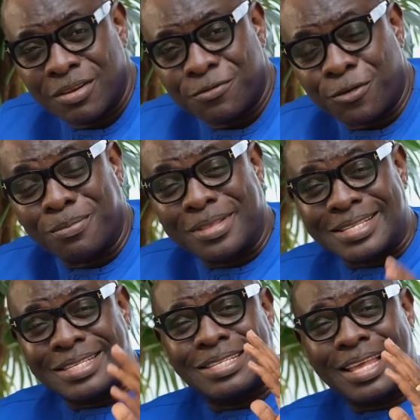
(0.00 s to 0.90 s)
from the
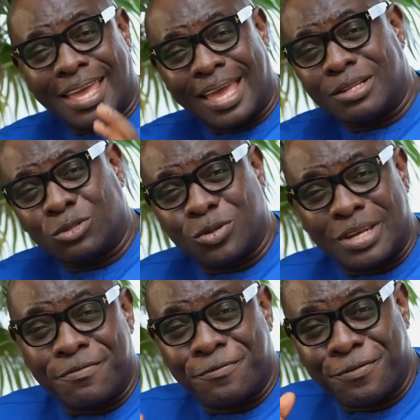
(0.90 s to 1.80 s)
2nd to
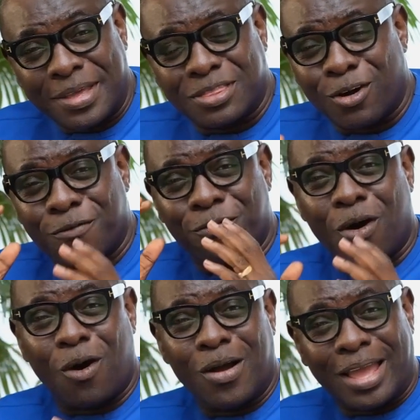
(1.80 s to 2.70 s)
the 5th of
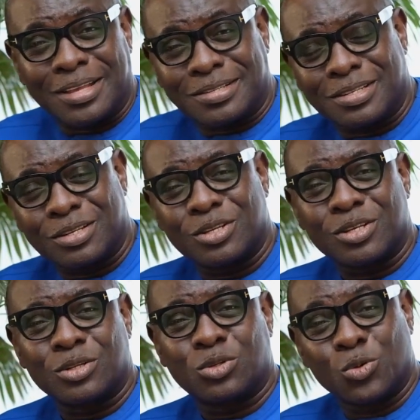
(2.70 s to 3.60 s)
August
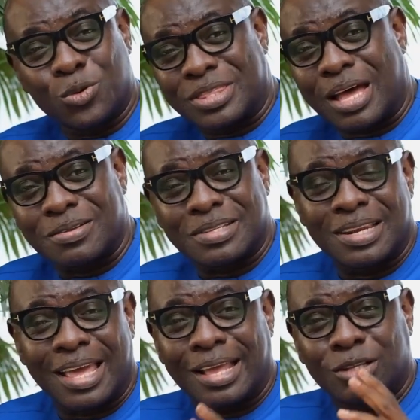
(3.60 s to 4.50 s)

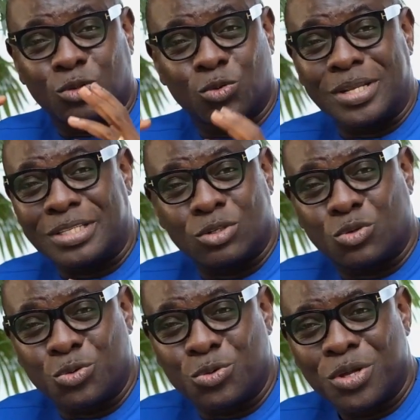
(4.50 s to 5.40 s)

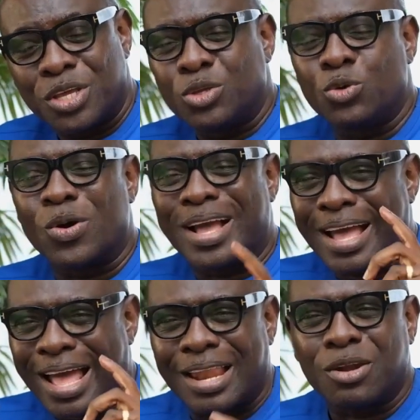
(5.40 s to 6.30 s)
2022, you
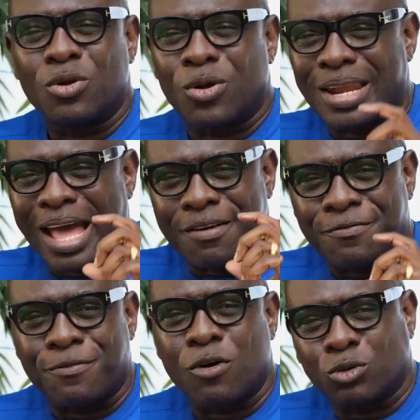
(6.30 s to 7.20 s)
cannot
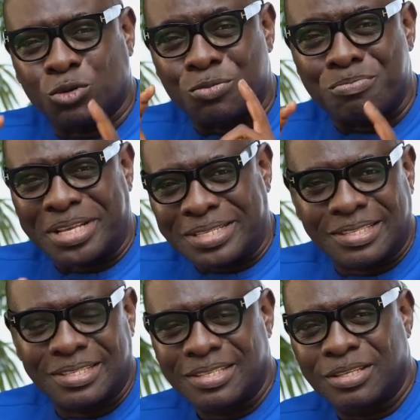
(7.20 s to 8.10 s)
afford to
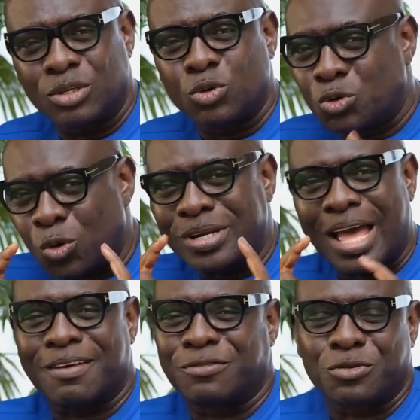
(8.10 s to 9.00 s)
miss. You don't
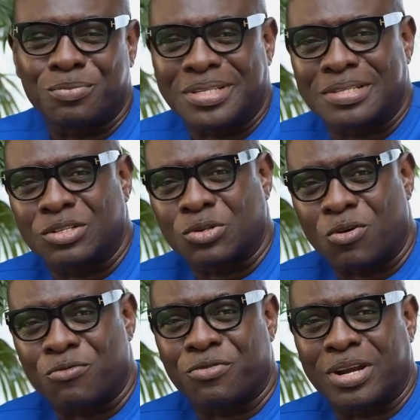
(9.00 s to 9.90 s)
have to miss this
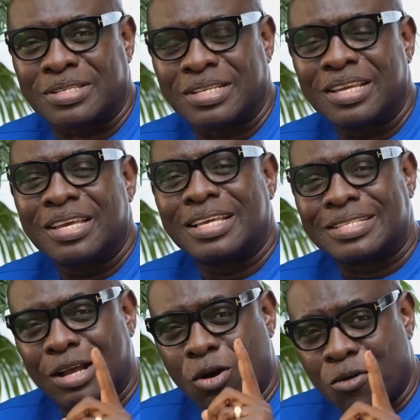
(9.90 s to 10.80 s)
conference. It's
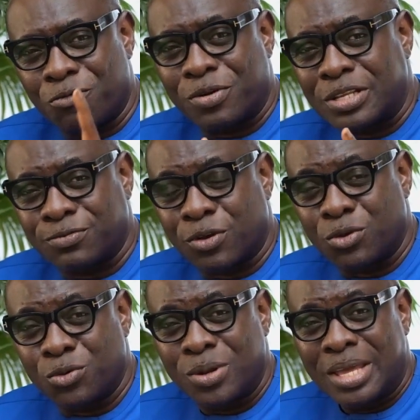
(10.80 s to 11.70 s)
a conference for you.